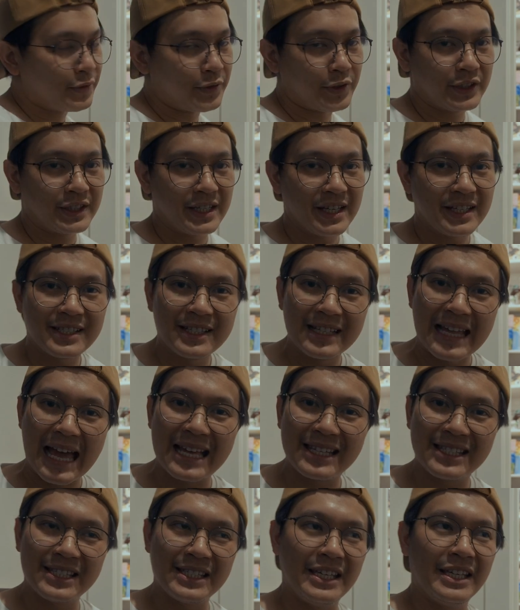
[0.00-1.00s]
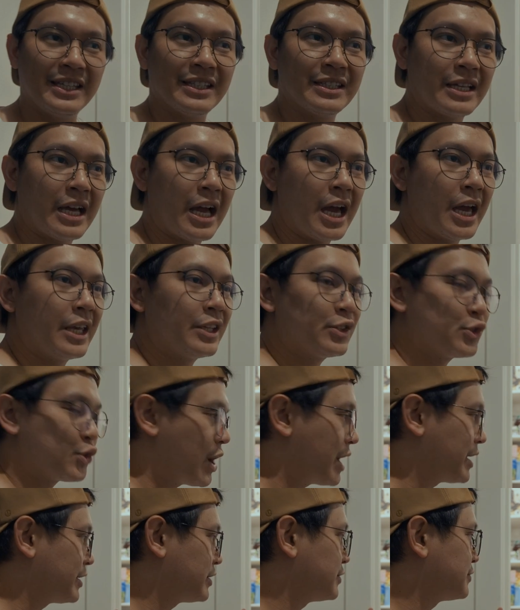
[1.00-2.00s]
for this last scene, I
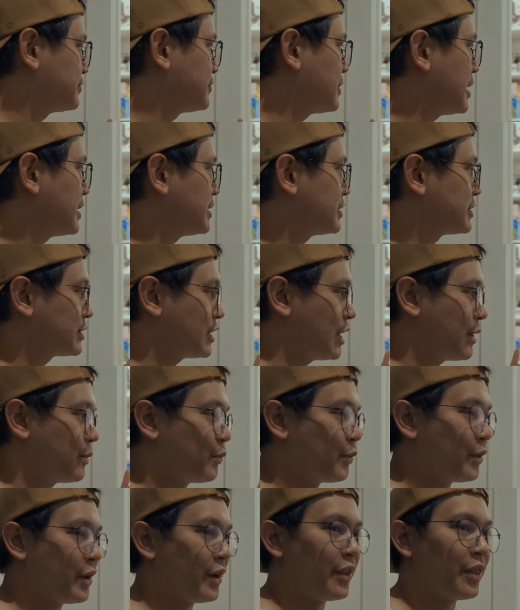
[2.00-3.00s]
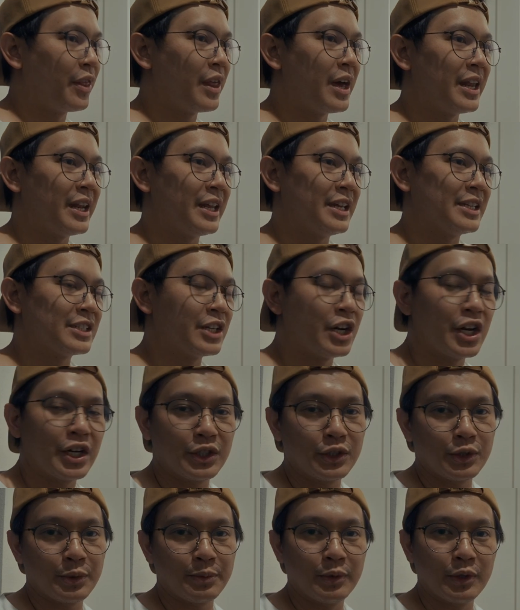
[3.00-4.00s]
tried to find somewhere that is
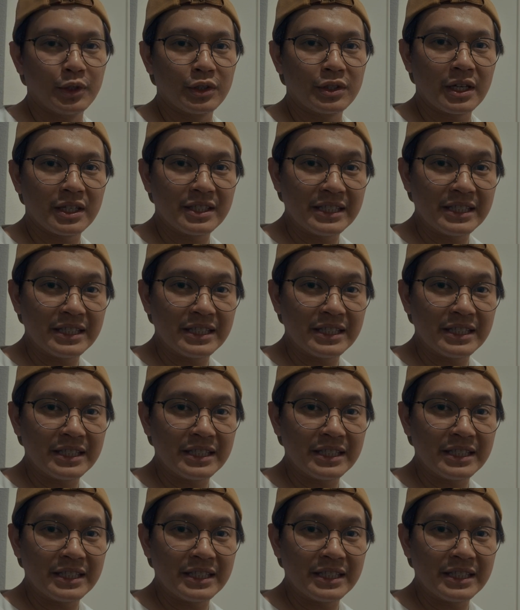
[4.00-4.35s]
hard to put a